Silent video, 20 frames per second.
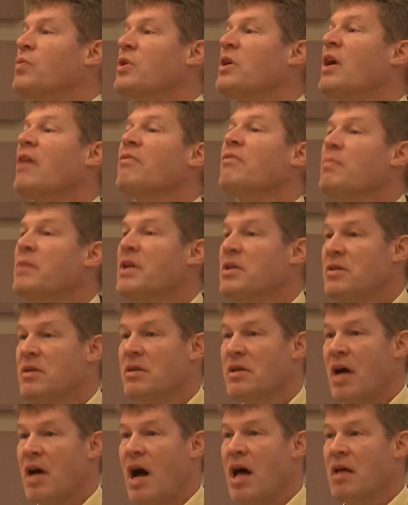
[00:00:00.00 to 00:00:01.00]
governments
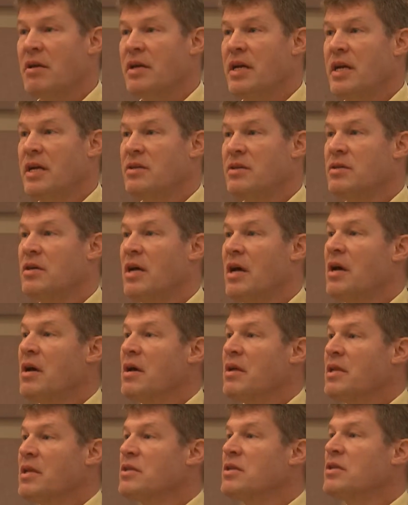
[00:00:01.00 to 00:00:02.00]
and colonies,
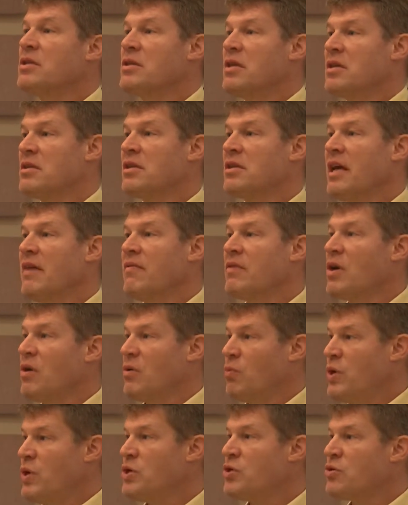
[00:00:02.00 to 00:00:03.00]
this is the slave
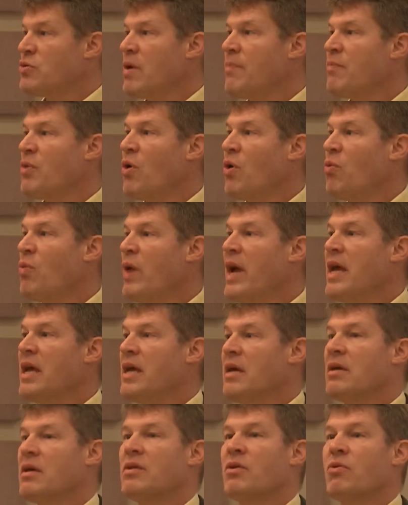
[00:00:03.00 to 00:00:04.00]
code. We strip
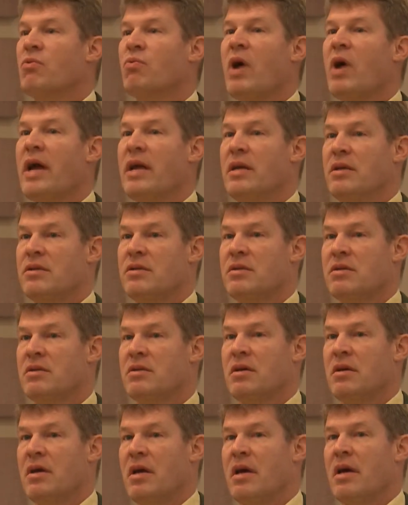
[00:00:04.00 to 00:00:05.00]
away the
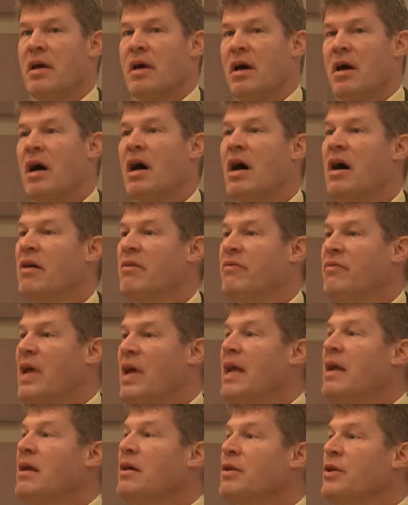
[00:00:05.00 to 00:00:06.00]
rights of
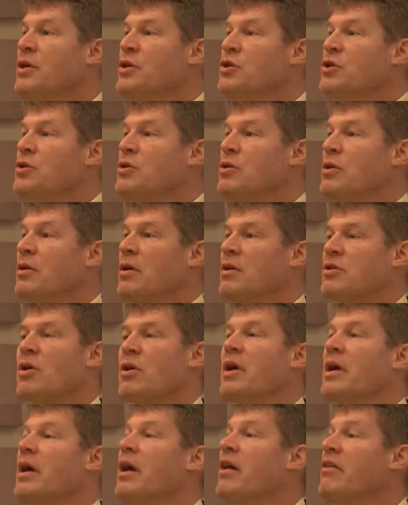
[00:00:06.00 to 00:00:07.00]

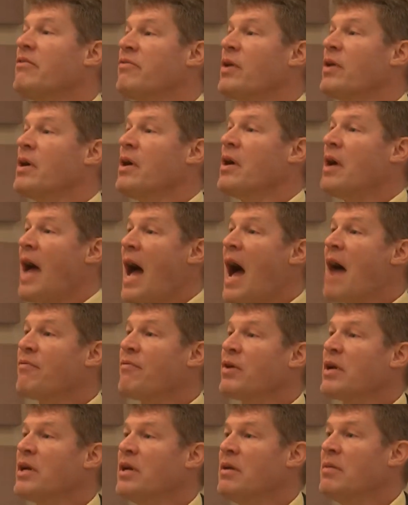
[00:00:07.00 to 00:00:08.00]
of
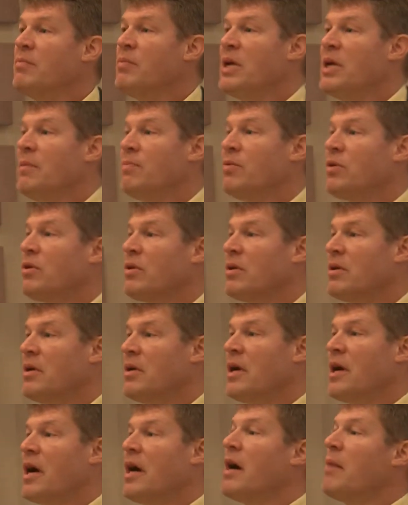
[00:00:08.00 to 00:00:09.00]
African people,
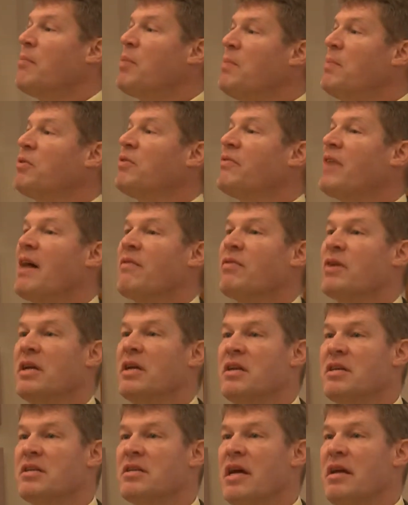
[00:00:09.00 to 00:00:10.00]
people of
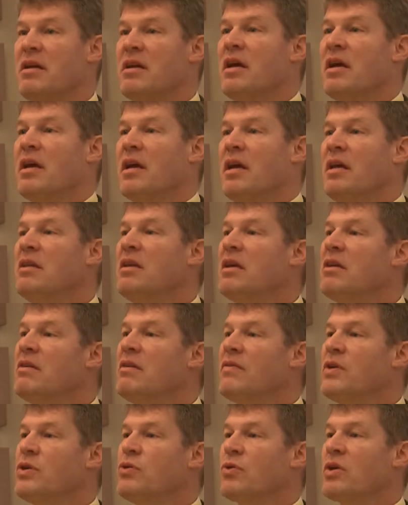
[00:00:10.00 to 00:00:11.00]
African descent in the
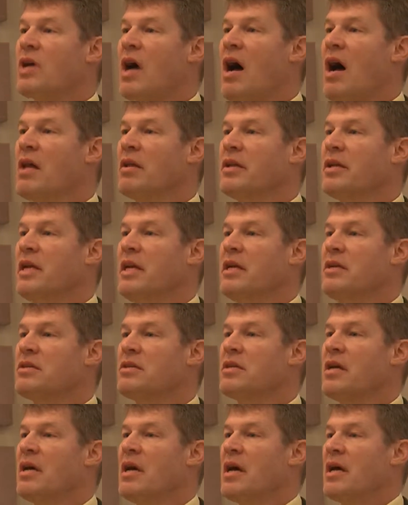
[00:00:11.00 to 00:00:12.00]
individual
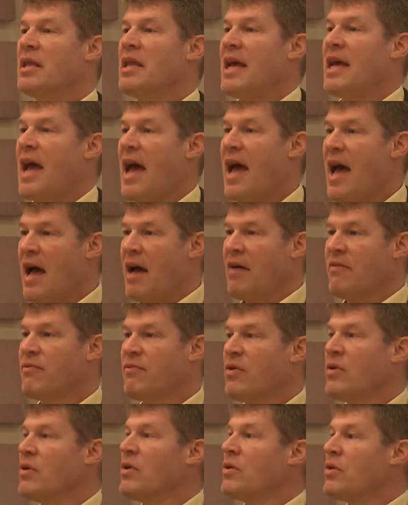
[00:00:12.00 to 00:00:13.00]
colonies. They
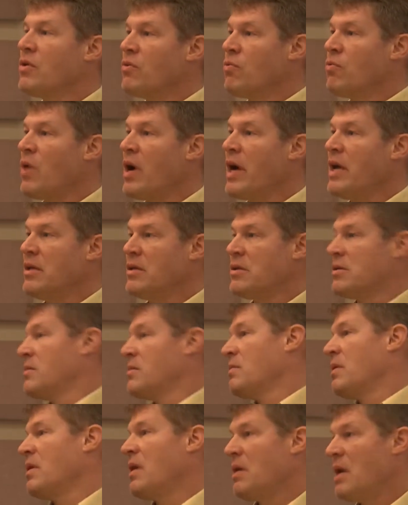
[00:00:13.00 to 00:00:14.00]
have the
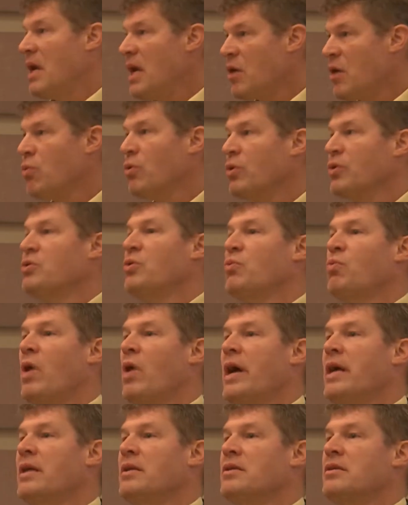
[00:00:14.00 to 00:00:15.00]
rights equal to
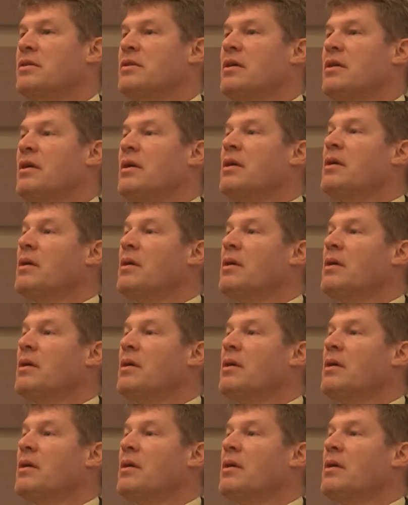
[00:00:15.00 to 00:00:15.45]
whites